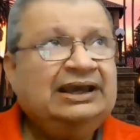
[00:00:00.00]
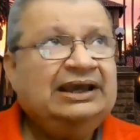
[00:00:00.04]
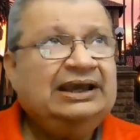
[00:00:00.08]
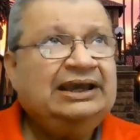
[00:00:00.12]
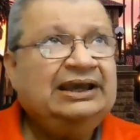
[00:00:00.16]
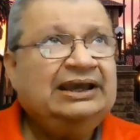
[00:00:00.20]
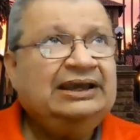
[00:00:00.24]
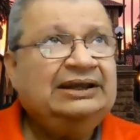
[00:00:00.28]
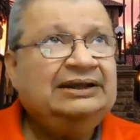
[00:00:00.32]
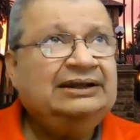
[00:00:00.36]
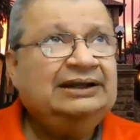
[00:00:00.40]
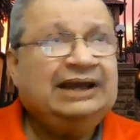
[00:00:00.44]

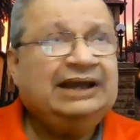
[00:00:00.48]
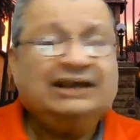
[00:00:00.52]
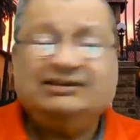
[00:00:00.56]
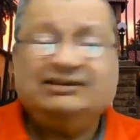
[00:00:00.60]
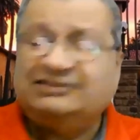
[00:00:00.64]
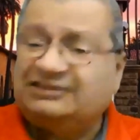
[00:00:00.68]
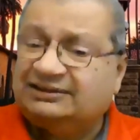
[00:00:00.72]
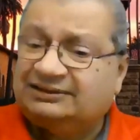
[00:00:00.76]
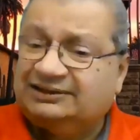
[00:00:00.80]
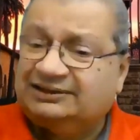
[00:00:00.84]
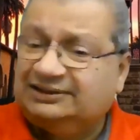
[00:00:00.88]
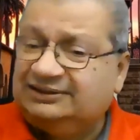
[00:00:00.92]
And I
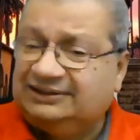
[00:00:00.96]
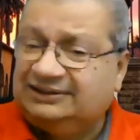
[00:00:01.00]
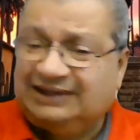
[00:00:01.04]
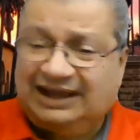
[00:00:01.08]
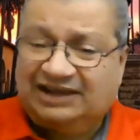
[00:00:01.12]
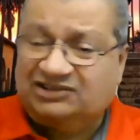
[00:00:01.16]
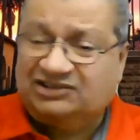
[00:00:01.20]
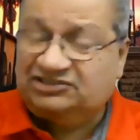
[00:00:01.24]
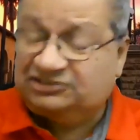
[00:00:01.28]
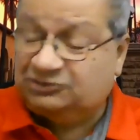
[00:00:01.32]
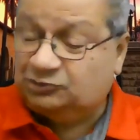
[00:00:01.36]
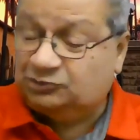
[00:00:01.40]
said, do you
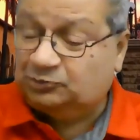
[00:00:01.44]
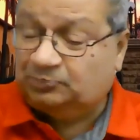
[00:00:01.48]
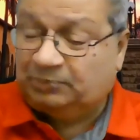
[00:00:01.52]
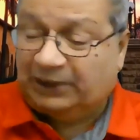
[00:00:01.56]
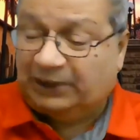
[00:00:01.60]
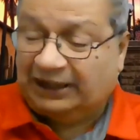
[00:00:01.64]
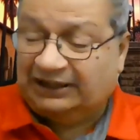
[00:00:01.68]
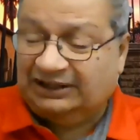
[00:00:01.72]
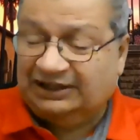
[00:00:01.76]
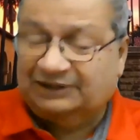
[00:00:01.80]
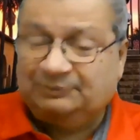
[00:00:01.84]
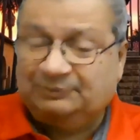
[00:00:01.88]
guys do
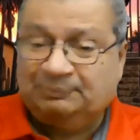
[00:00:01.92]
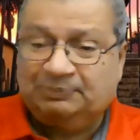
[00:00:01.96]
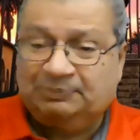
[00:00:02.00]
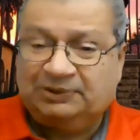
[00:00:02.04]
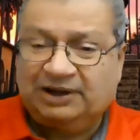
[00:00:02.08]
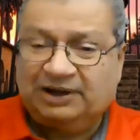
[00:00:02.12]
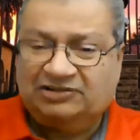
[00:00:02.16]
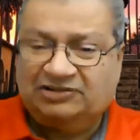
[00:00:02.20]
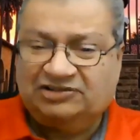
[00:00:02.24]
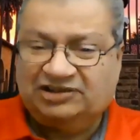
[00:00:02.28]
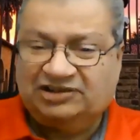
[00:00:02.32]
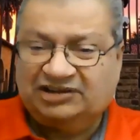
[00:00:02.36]
pilot
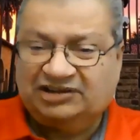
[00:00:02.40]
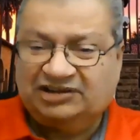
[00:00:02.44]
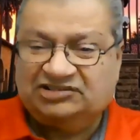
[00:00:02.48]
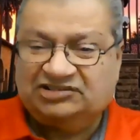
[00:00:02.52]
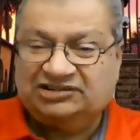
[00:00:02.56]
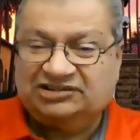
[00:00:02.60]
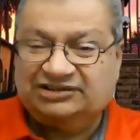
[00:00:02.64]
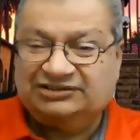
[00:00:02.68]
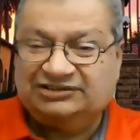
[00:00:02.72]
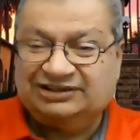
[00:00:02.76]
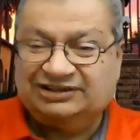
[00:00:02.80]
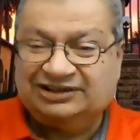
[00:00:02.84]

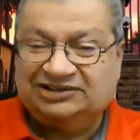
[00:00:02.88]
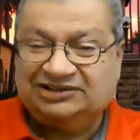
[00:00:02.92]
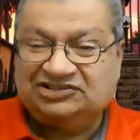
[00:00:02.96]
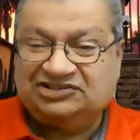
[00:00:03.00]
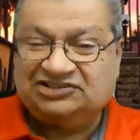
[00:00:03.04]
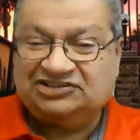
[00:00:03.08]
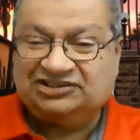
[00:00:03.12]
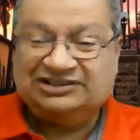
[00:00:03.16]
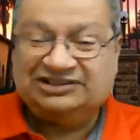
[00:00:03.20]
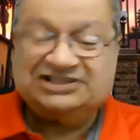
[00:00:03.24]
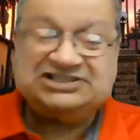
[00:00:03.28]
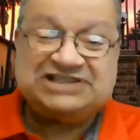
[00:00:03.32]
projects and
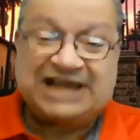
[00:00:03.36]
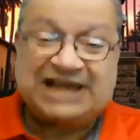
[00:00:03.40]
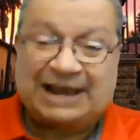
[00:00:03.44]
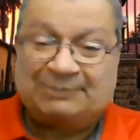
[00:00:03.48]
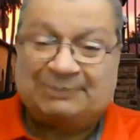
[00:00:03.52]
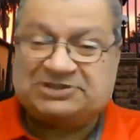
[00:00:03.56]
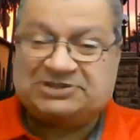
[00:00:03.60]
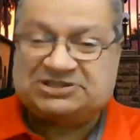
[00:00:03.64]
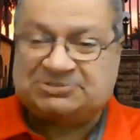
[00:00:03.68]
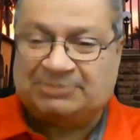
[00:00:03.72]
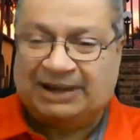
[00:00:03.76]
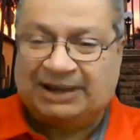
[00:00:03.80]
things? And the
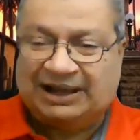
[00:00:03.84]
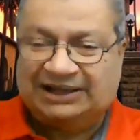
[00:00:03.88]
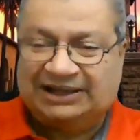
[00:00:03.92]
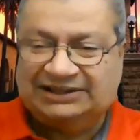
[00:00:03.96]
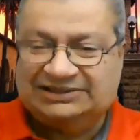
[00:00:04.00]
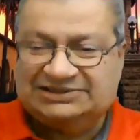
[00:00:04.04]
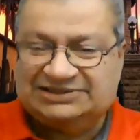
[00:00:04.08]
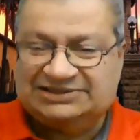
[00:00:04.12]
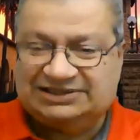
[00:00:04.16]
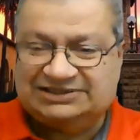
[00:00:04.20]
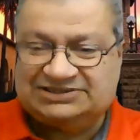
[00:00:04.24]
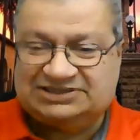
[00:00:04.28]
chap
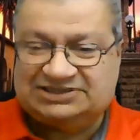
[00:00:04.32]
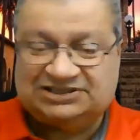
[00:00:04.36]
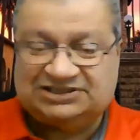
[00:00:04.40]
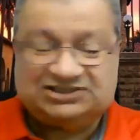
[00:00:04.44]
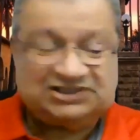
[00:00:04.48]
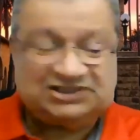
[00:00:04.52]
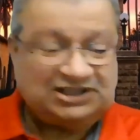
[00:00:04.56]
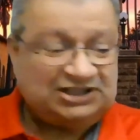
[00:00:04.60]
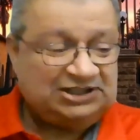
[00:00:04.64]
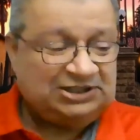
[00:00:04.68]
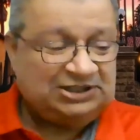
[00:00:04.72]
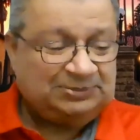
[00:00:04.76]
smiles and
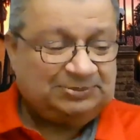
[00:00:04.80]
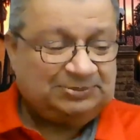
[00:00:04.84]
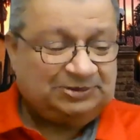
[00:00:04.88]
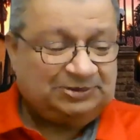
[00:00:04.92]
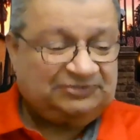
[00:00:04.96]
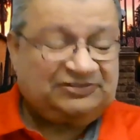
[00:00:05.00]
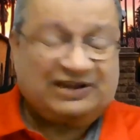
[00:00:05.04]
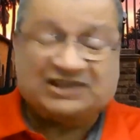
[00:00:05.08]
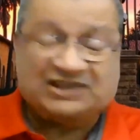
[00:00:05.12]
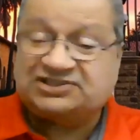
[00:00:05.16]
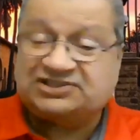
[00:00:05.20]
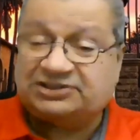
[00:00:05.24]
says,
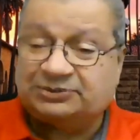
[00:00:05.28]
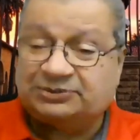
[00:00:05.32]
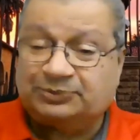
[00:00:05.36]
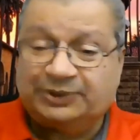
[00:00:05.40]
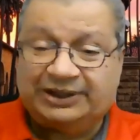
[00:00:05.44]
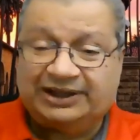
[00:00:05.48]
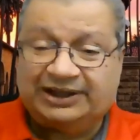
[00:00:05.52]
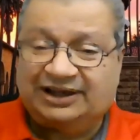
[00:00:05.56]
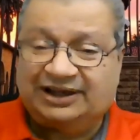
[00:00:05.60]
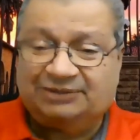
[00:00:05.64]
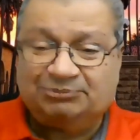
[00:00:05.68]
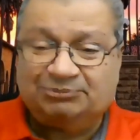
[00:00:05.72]
Professor,
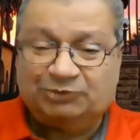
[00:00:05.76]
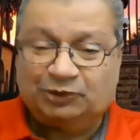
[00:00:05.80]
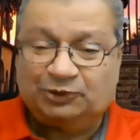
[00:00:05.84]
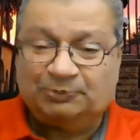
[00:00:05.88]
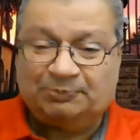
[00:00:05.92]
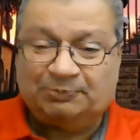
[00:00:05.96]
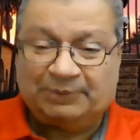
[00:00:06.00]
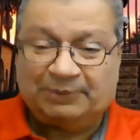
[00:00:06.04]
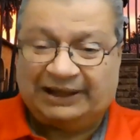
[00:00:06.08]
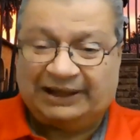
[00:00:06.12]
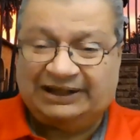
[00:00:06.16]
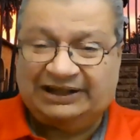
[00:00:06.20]
we got
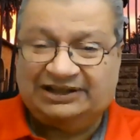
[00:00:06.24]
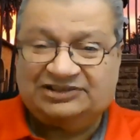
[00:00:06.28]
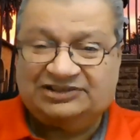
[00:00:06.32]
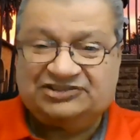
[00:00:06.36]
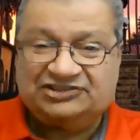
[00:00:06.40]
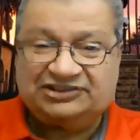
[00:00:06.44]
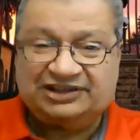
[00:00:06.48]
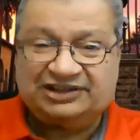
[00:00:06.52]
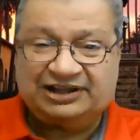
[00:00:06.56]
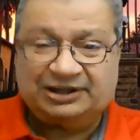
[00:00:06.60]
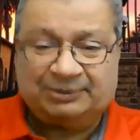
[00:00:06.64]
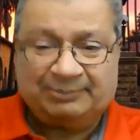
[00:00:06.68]
more
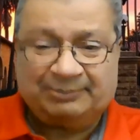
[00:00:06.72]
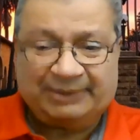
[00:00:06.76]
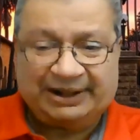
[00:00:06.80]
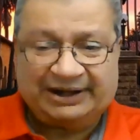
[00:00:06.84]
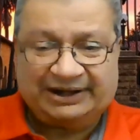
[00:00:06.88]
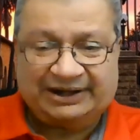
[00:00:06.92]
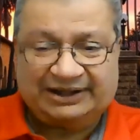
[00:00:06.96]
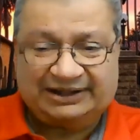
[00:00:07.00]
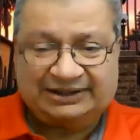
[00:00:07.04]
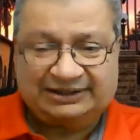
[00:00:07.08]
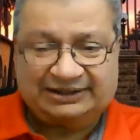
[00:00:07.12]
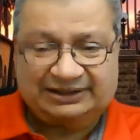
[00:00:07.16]
pilots than
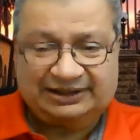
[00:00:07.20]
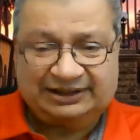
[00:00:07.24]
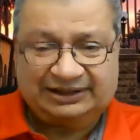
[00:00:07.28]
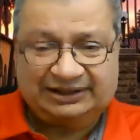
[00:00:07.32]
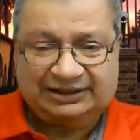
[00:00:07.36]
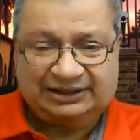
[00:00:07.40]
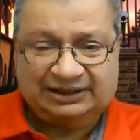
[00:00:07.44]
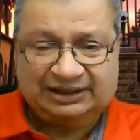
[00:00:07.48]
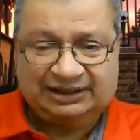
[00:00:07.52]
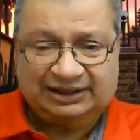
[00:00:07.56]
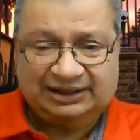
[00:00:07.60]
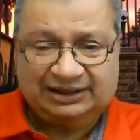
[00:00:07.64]
American
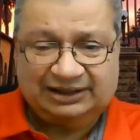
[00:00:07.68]
Airlines.